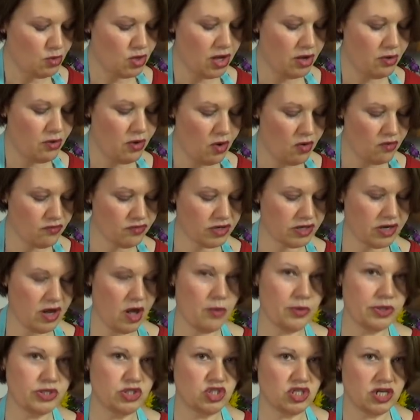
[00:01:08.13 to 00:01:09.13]
go over and
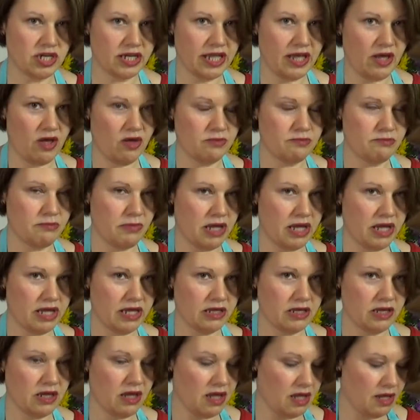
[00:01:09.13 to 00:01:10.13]
always check out
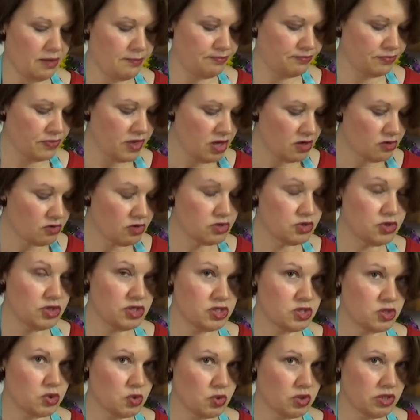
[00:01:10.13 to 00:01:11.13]
my grocery
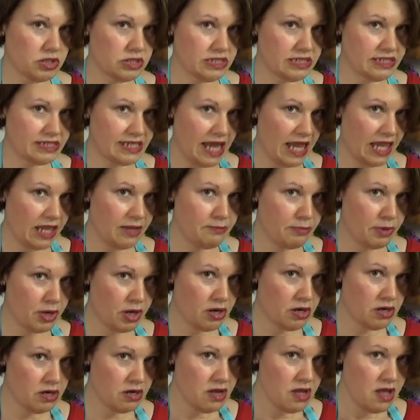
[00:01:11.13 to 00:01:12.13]
store's salad
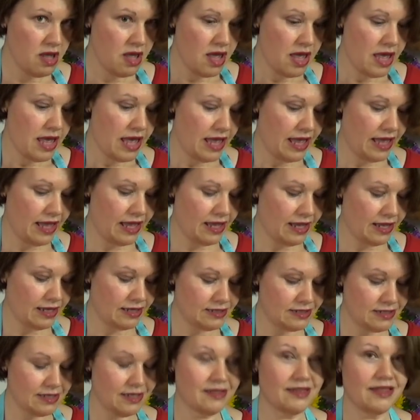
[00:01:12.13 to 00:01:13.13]
bar,
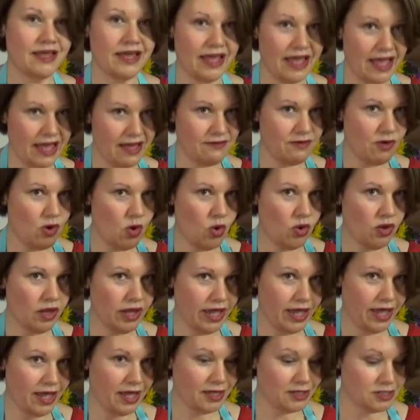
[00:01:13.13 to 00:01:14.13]
and they have whole
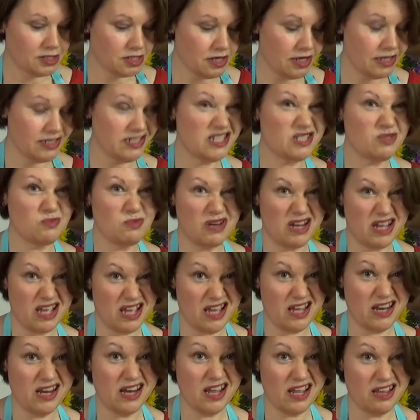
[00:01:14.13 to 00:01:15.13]
eggs. So I just went
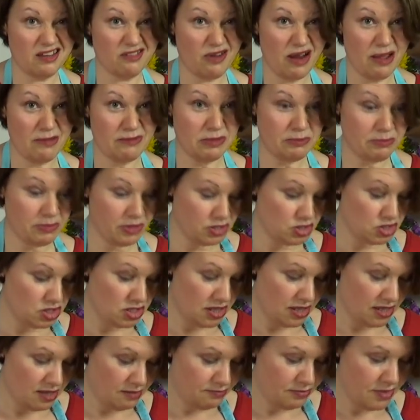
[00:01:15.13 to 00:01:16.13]
ahead and grabbed a bunch of
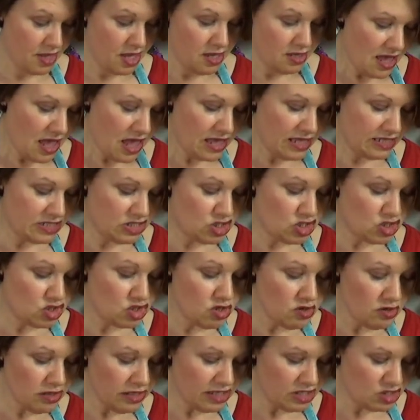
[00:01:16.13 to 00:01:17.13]
them. It
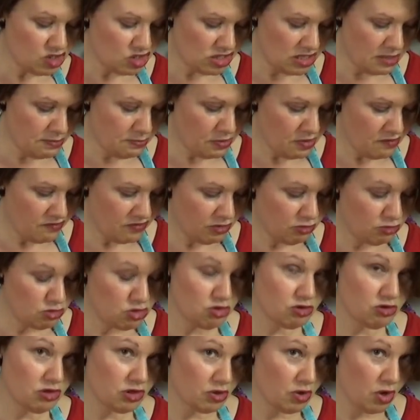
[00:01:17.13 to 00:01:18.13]
certainly is cheaper if you do
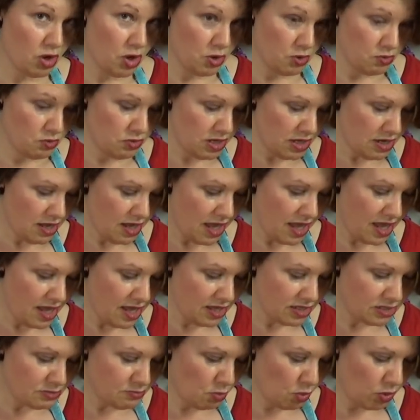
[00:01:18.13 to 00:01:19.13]
your own
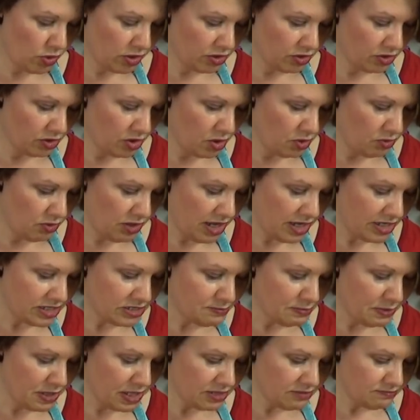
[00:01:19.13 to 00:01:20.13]
eggs, boil your own eggs,
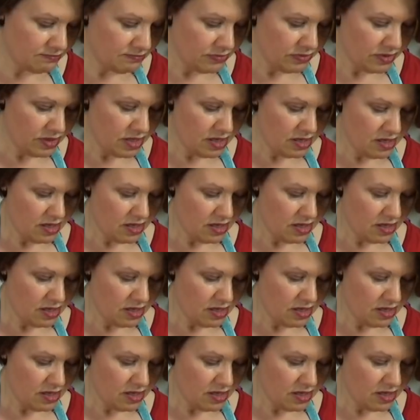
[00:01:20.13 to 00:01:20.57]
but